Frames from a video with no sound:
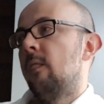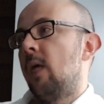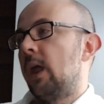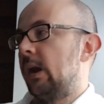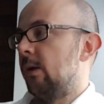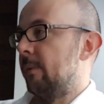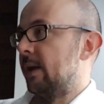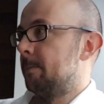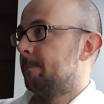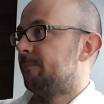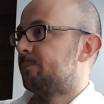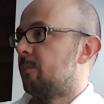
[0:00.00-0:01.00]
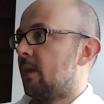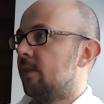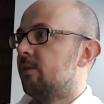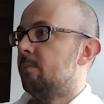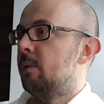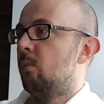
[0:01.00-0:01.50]
I don't know, man. I
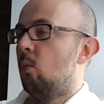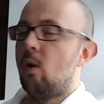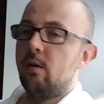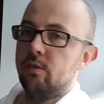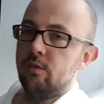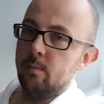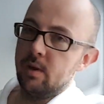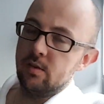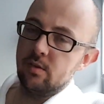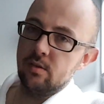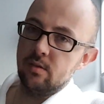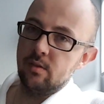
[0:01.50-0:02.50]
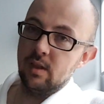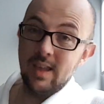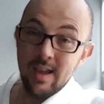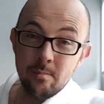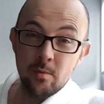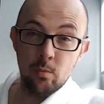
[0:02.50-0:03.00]
think people worry too much. The
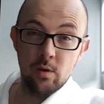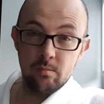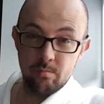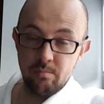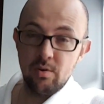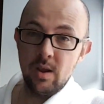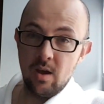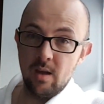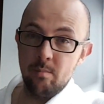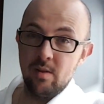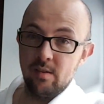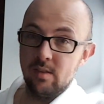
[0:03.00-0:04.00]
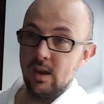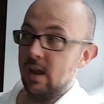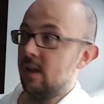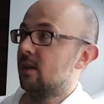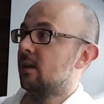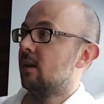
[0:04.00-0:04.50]
games were pretty hype
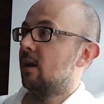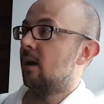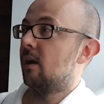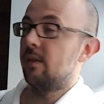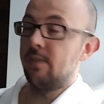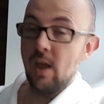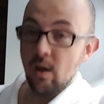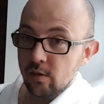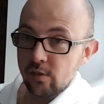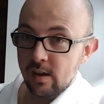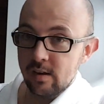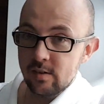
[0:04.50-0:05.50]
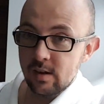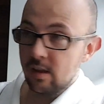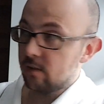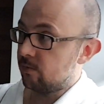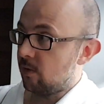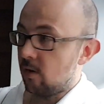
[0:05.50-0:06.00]
yesterday. They are changing,
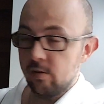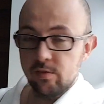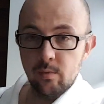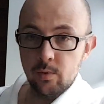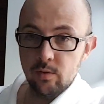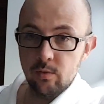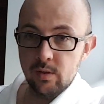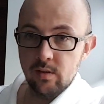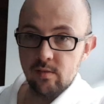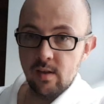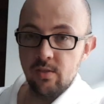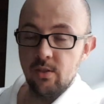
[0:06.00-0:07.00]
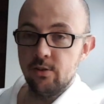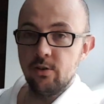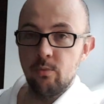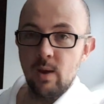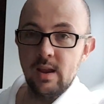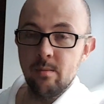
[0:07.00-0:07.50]
as far as someone on Twitter said, the
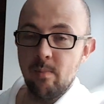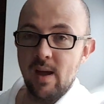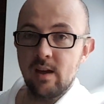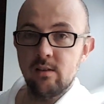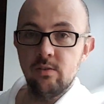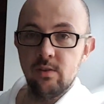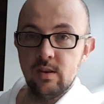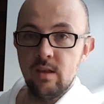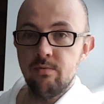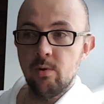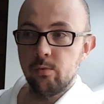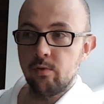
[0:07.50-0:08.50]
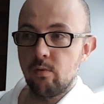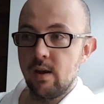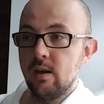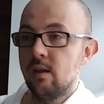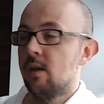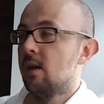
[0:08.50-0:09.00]
terrain back to the default
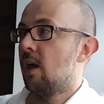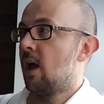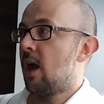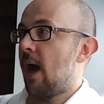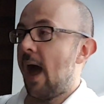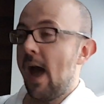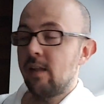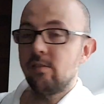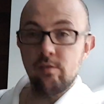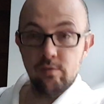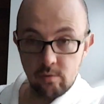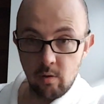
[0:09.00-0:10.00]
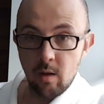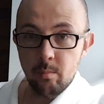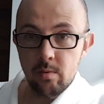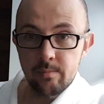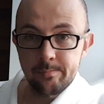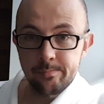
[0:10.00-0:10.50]
terrain. As a scrub,